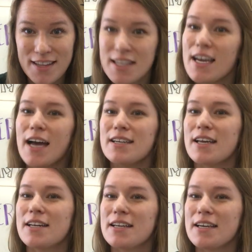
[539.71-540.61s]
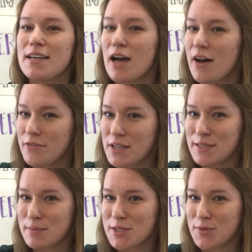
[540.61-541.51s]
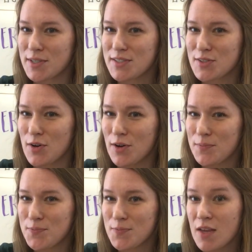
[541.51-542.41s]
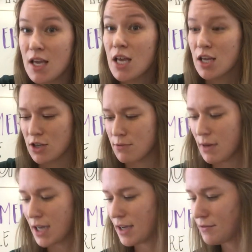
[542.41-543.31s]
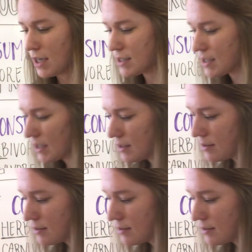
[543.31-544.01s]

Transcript: the identity of this mystery skull. You might have guessed it.